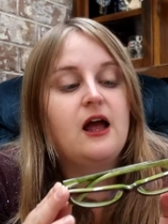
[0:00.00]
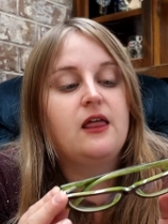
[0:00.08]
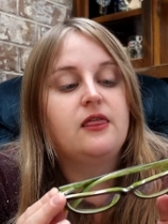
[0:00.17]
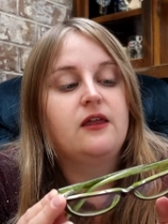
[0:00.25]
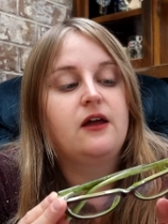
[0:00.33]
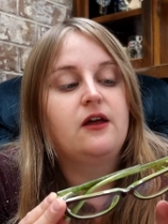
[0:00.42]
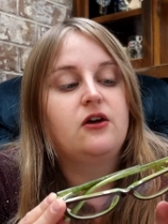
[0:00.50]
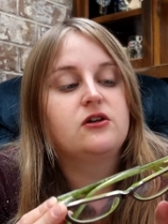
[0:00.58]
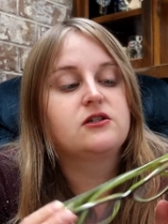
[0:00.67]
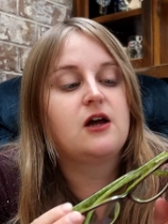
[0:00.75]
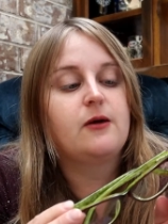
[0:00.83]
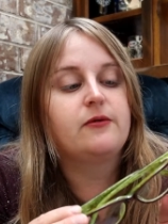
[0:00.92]
And then
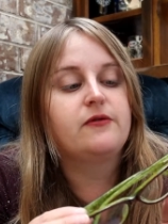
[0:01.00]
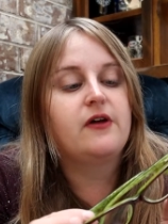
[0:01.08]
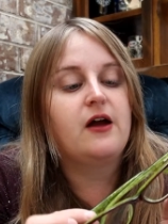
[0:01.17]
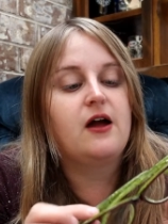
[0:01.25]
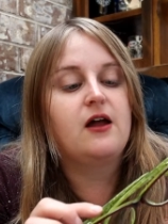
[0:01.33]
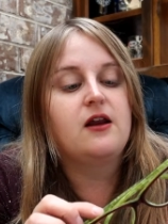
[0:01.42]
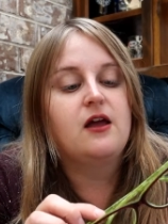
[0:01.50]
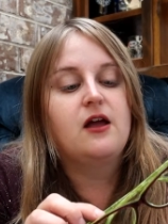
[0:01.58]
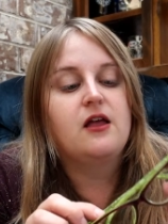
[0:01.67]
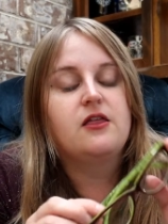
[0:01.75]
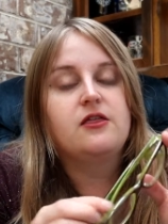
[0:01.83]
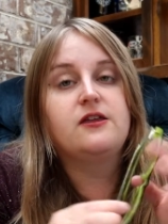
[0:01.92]
on top of that,
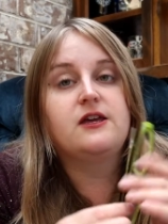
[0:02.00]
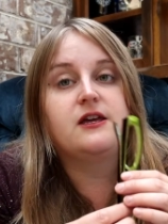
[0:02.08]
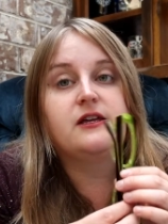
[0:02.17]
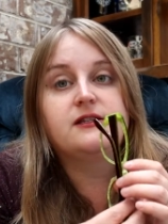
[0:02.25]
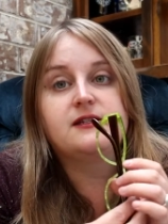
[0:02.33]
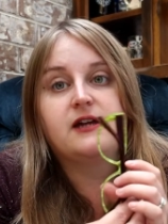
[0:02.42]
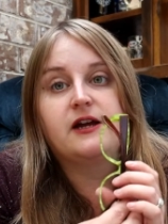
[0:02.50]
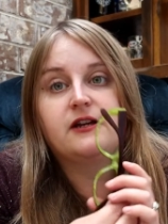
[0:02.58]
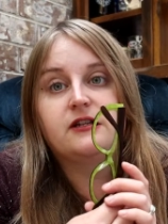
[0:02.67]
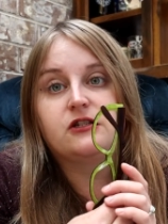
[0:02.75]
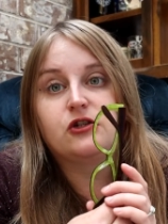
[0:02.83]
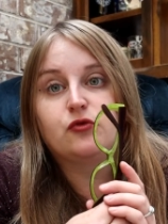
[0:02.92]
the inside
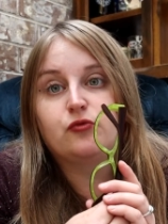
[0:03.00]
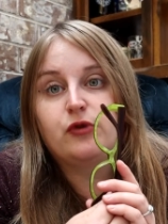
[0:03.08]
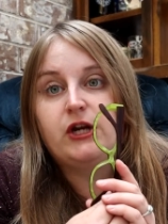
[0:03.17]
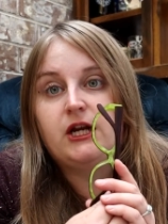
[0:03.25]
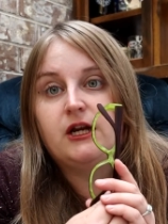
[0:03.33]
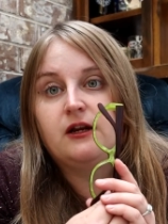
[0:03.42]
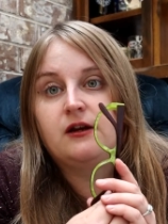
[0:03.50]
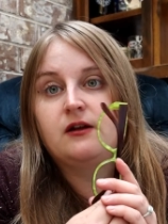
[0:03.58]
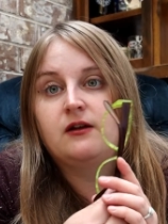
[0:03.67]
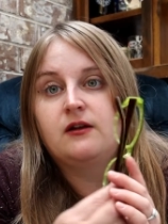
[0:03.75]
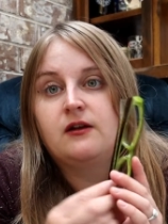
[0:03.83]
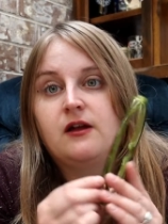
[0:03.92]
is
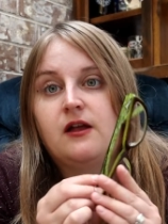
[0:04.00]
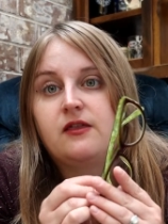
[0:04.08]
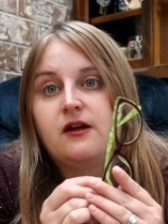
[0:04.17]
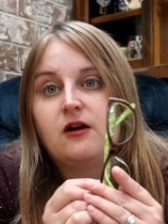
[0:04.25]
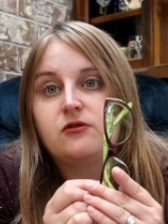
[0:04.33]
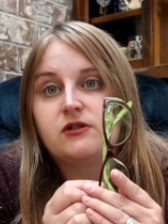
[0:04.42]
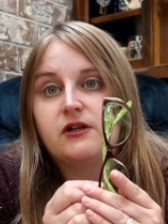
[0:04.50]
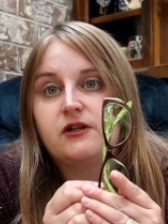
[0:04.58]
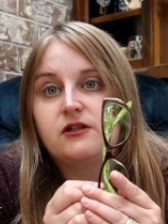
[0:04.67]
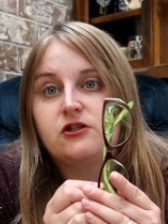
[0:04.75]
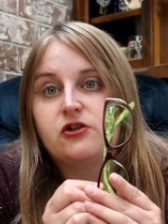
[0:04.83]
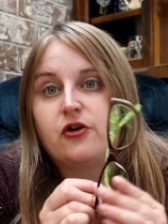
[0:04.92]
green and the outside
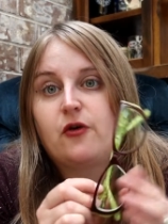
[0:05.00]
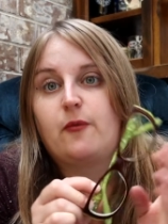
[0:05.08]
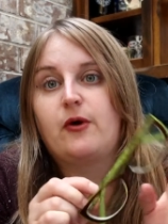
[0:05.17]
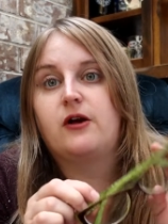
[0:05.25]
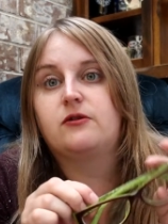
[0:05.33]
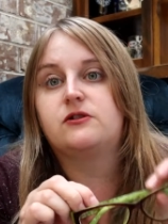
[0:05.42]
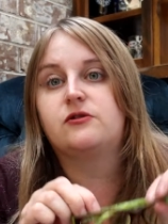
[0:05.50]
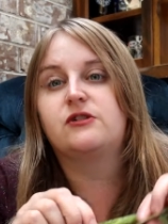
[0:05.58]
is dark brown.